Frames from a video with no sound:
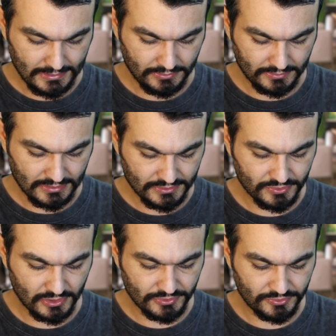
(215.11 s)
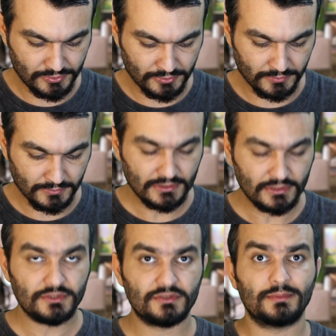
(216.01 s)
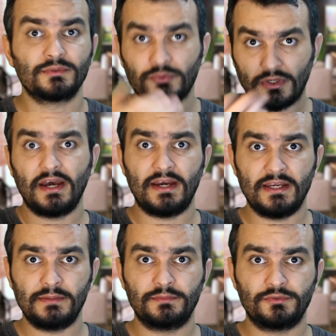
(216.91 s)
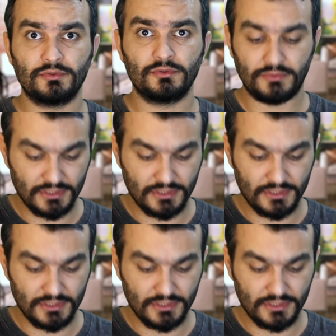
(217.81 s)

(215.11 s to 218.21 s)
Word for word: you can start to subscribe to